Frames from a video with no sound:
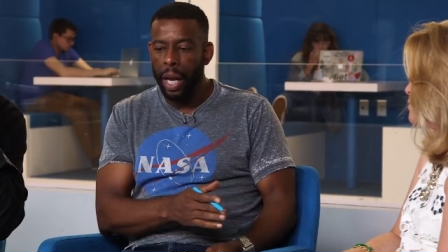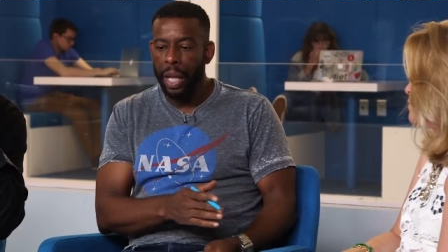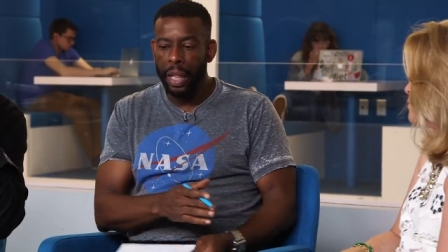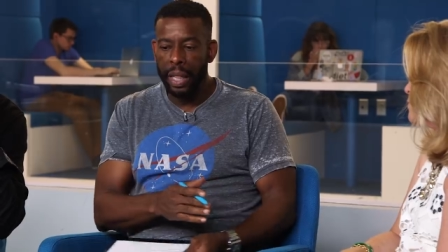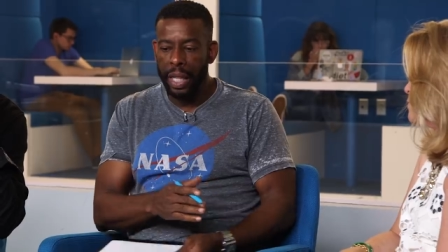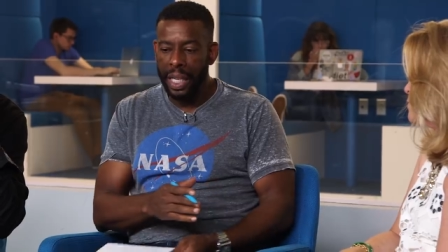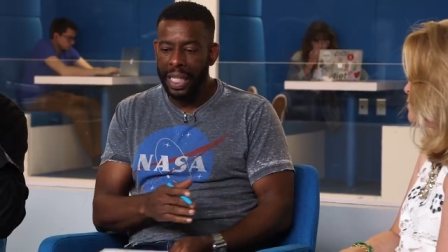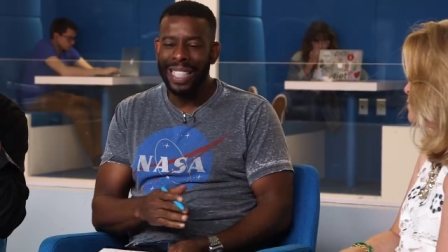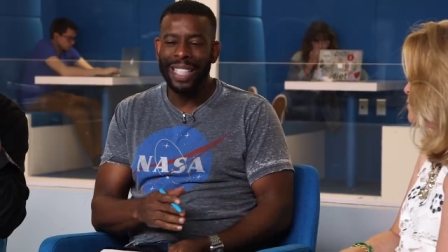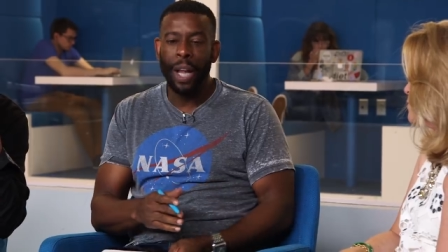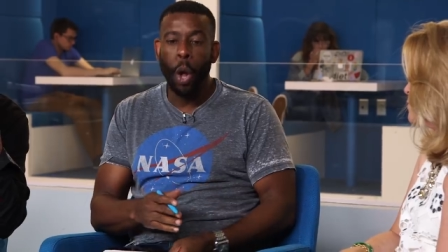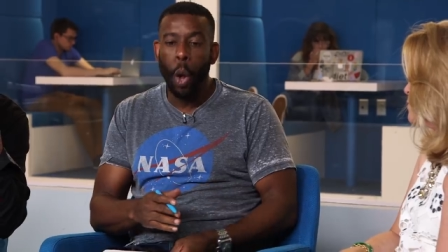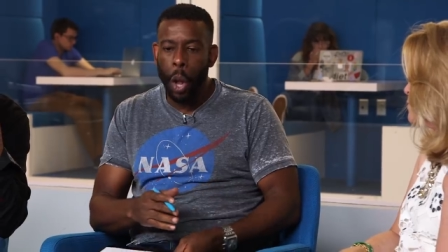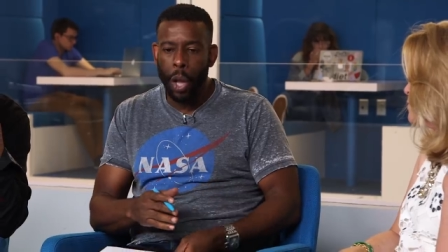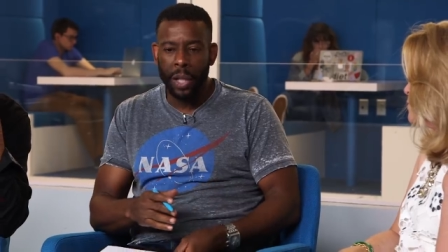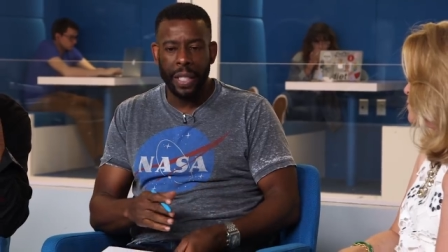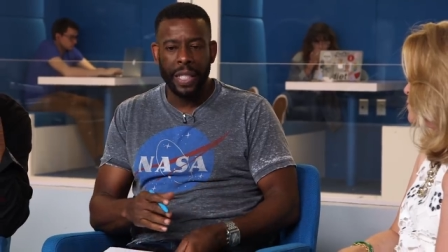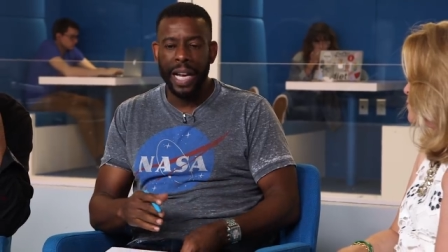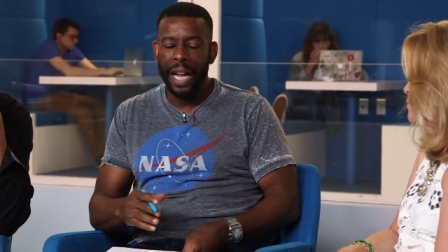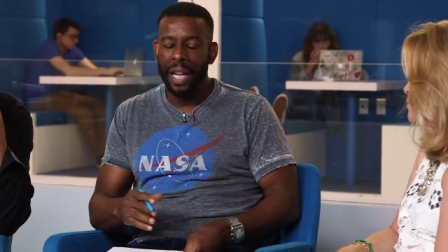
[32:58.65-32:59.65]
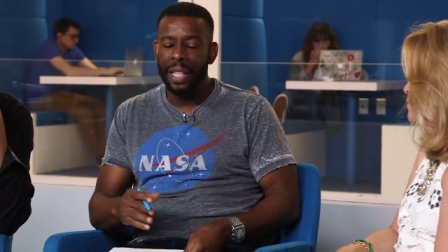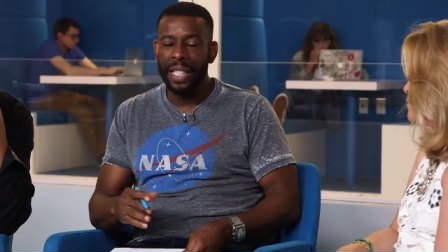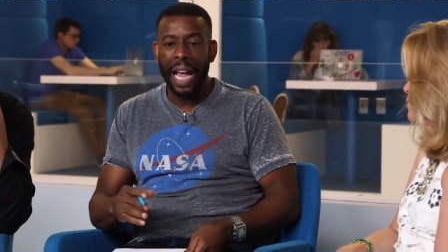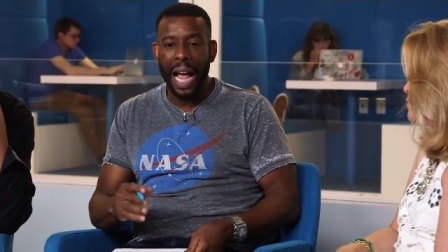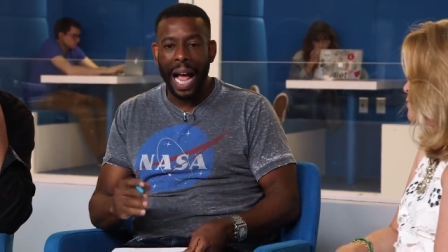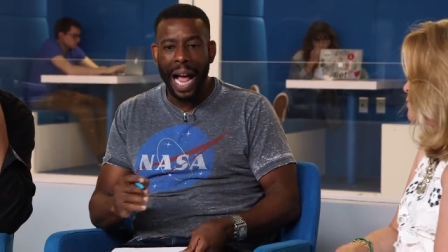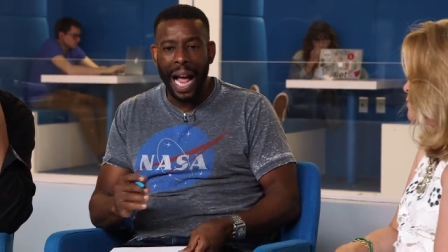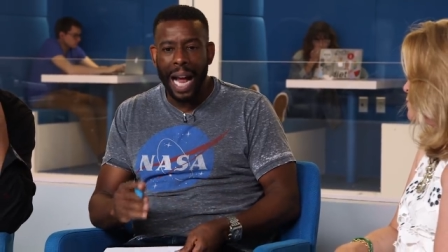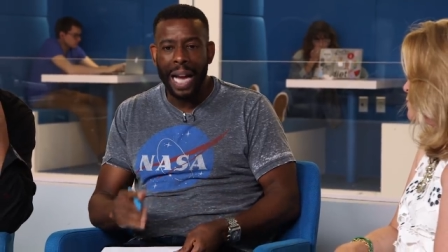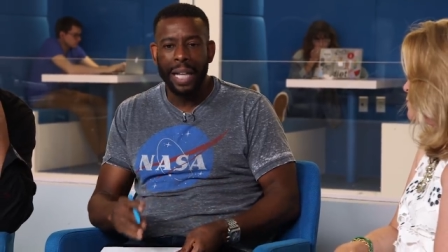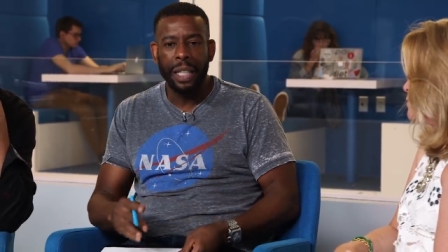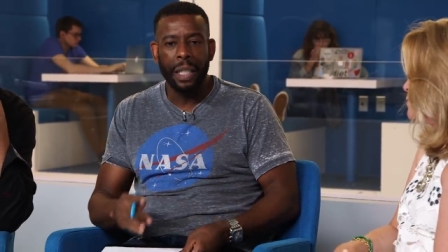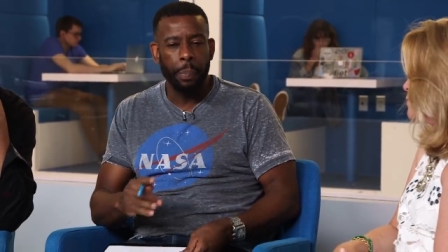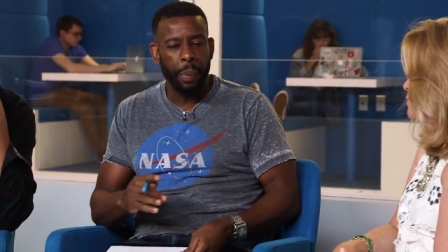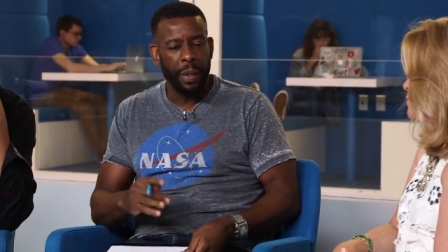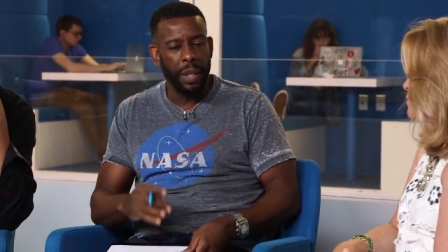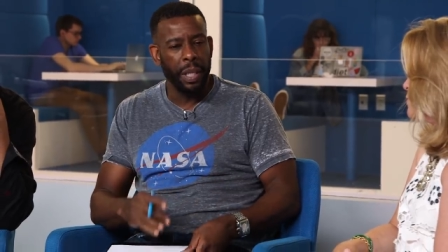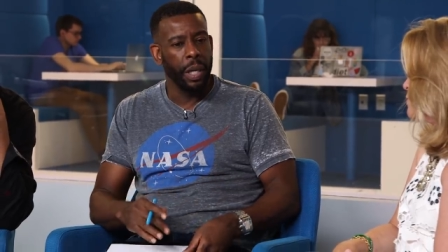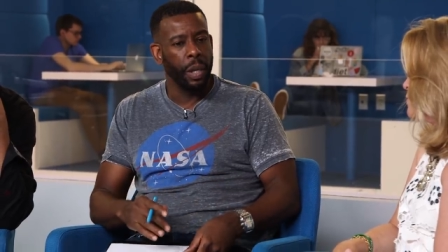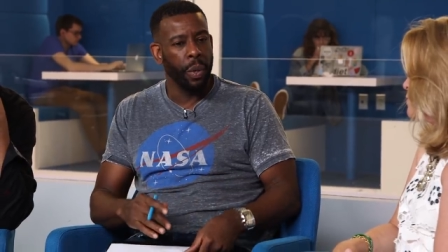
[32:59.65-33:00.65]
and this all sounds highly
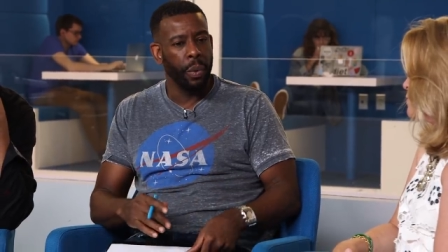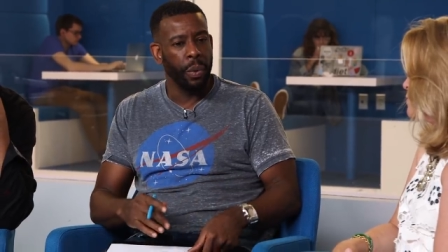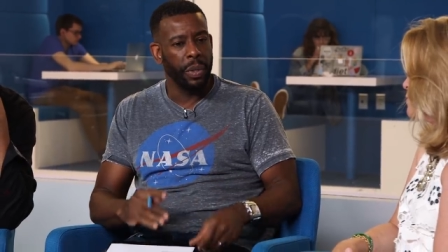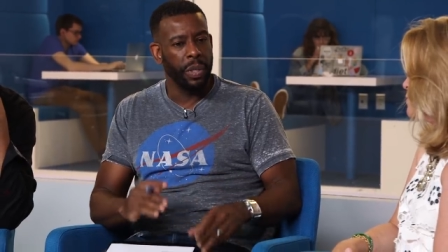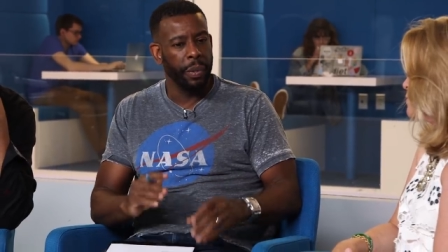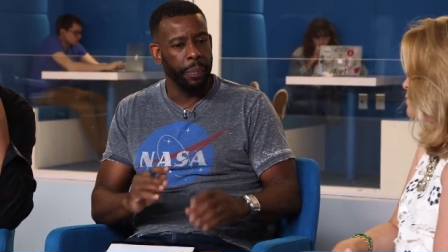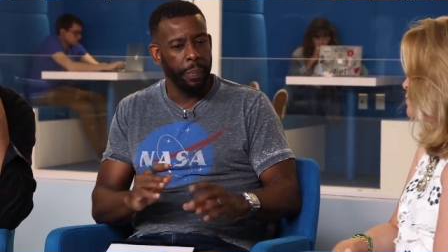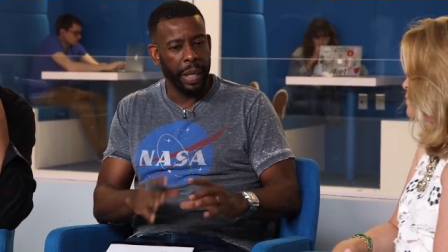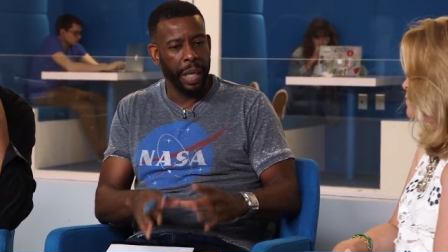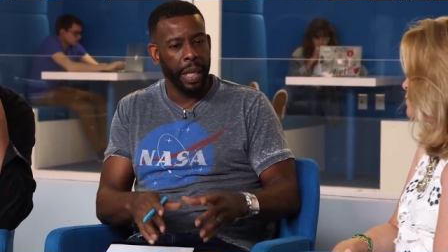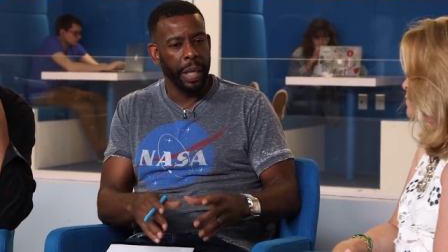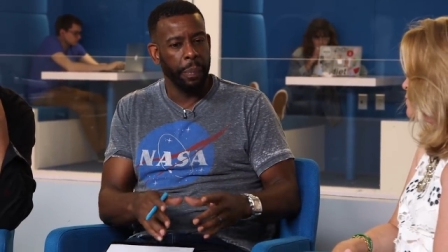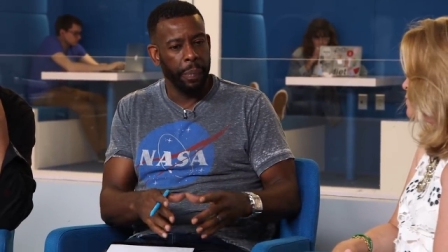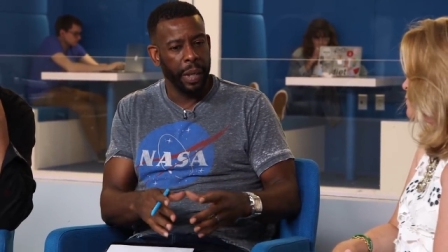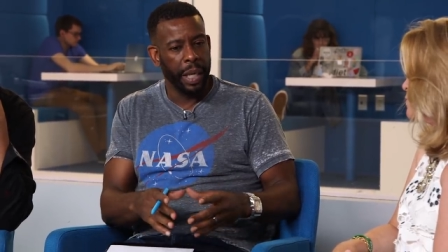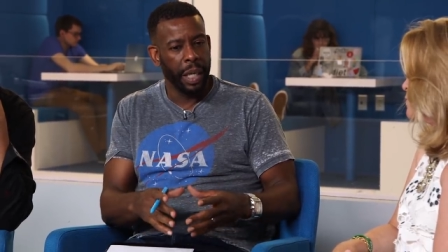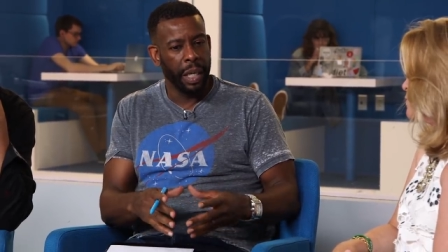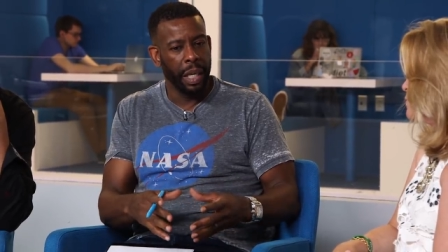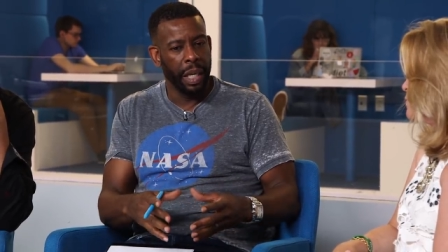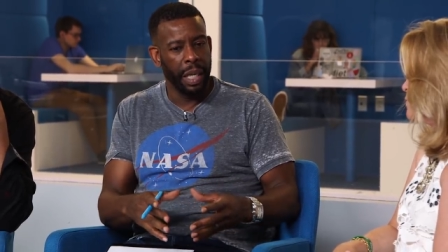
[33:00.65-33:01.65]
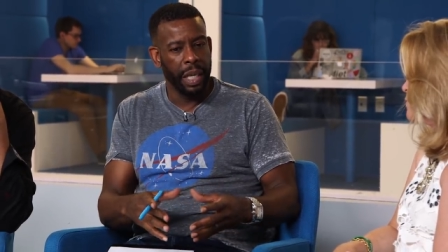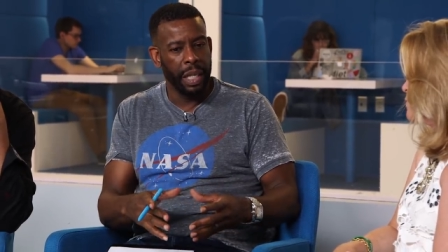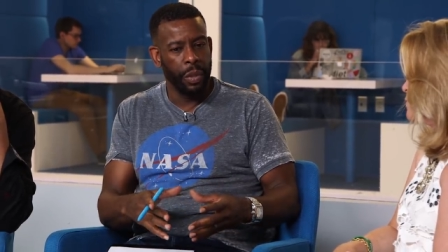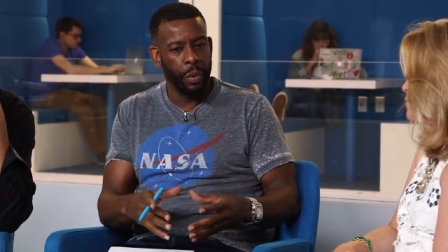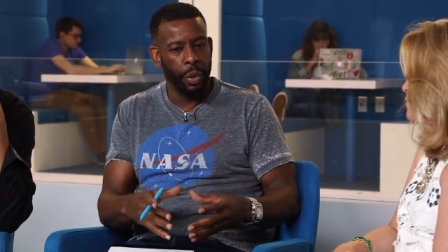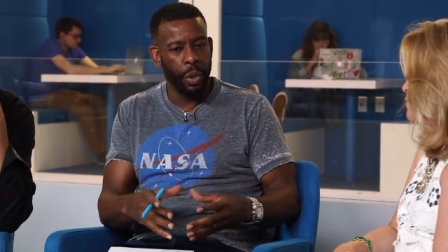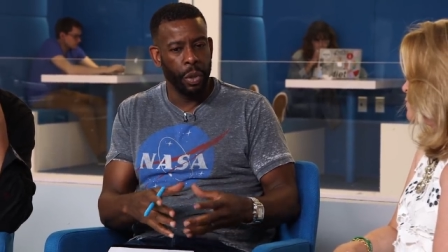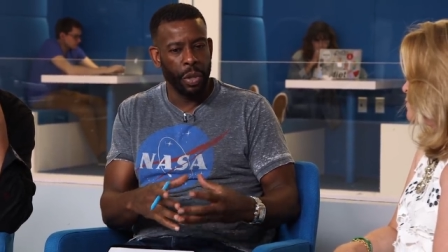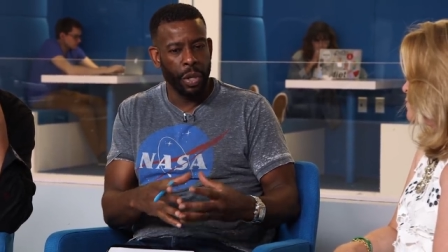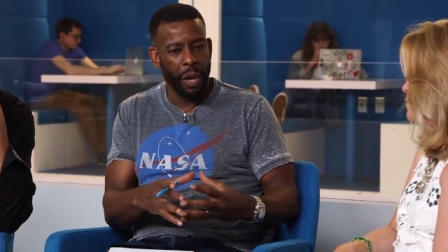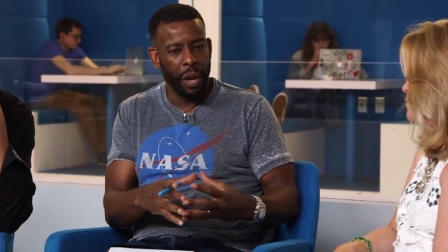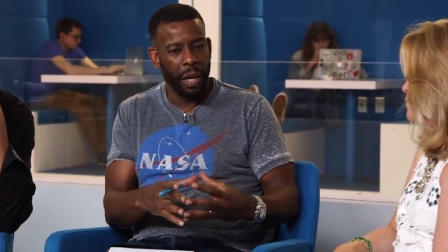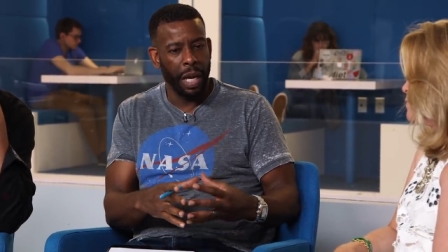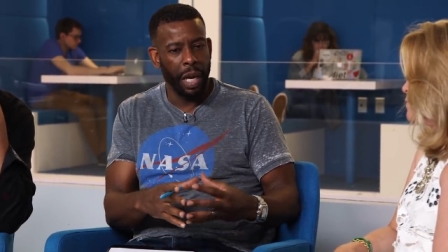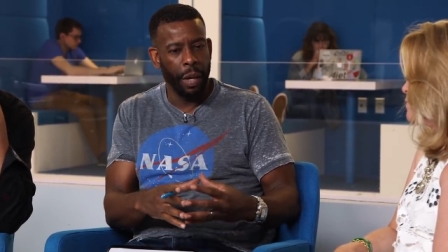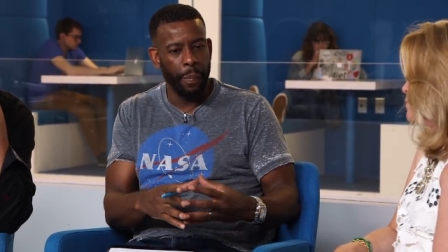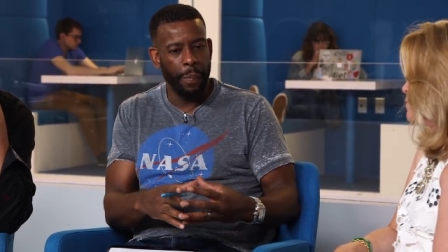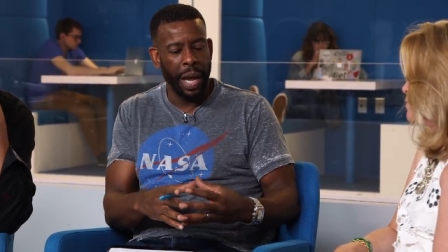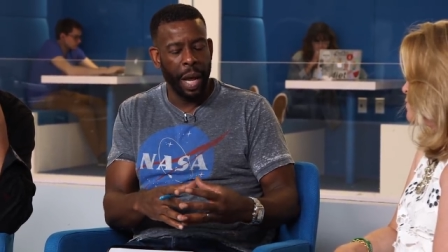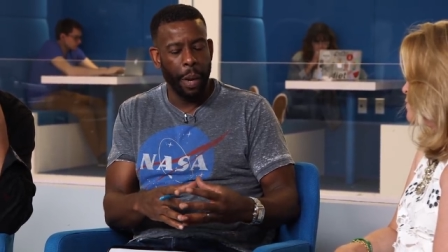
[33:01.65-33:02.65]
political to me because you're
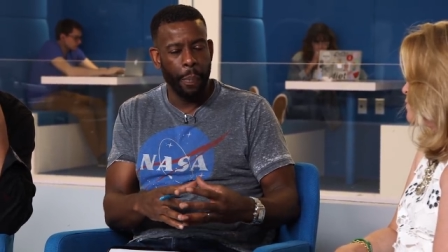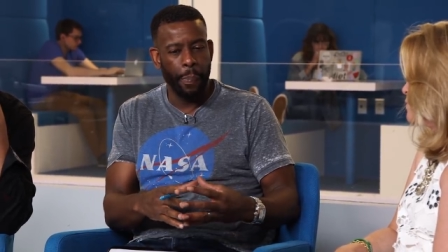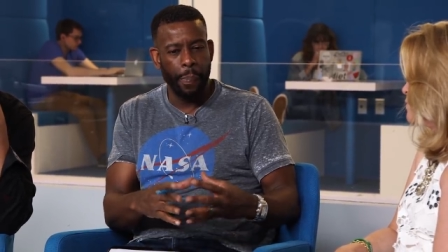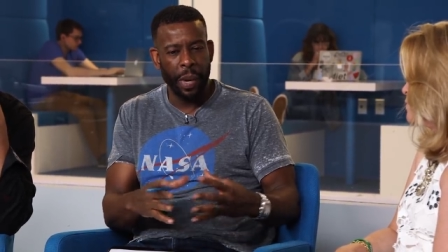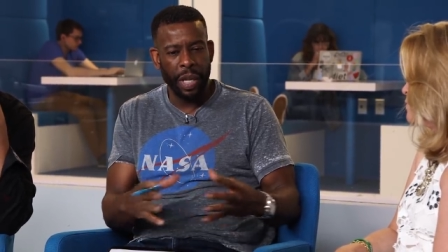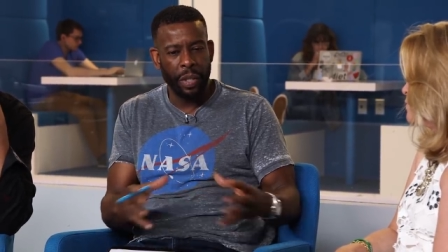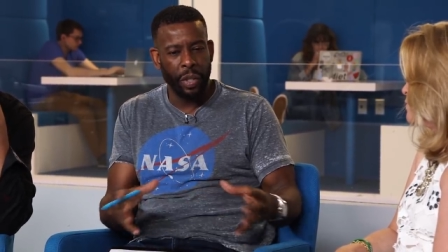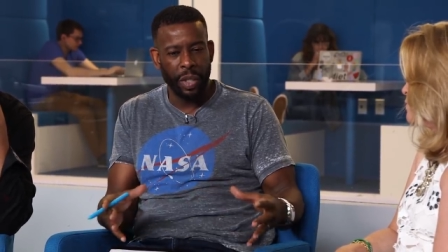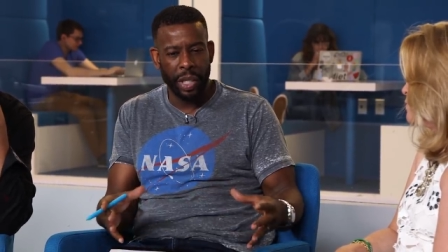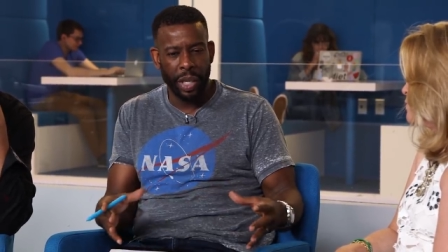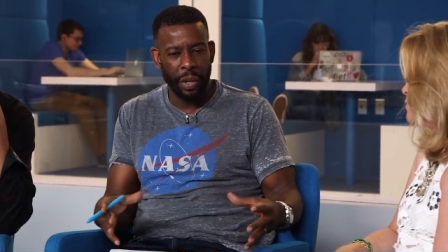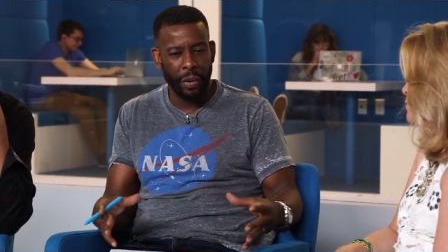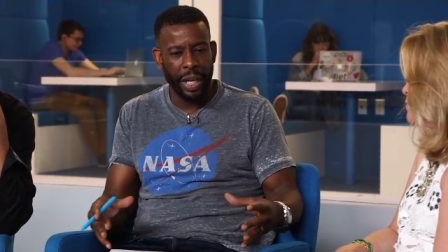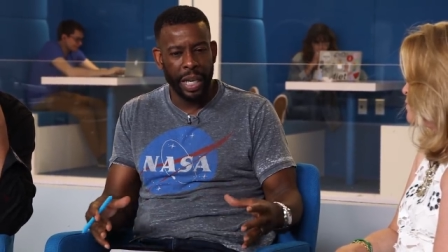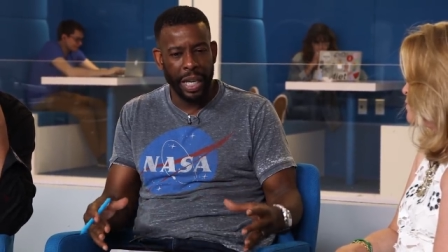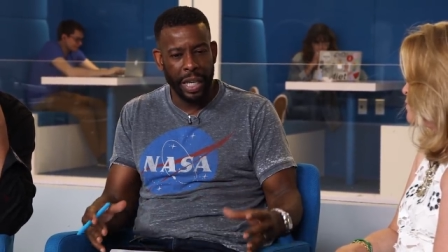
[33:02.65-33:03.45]
talking about budgetary